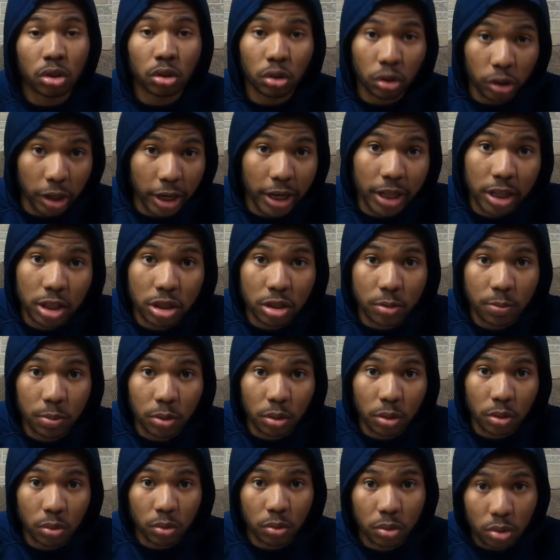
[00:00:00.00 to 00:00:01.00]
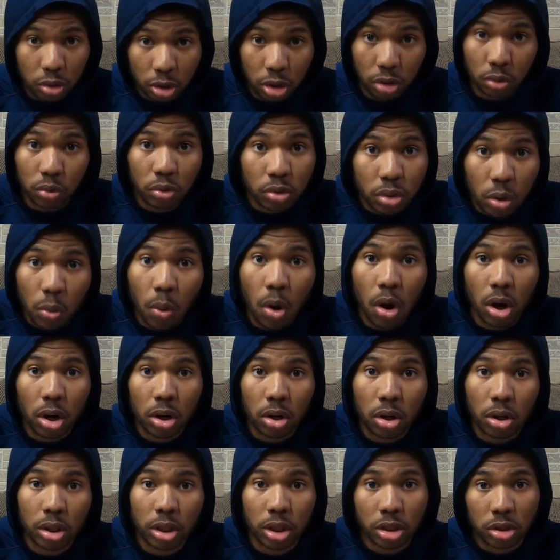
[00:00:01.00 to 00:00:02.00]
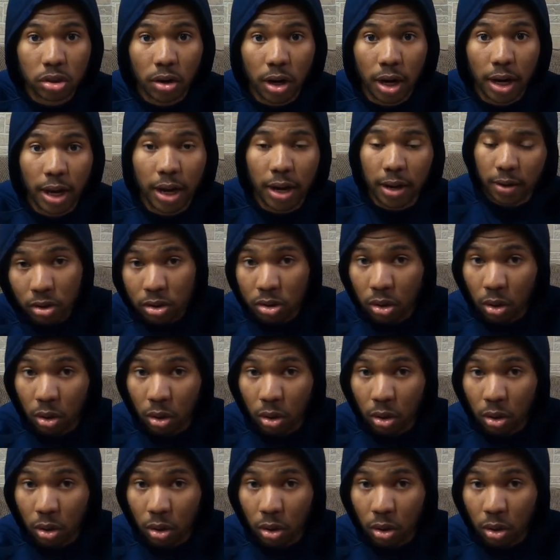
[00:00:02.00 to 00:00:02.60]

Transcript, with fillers: you're eligible to, to walk on and try out.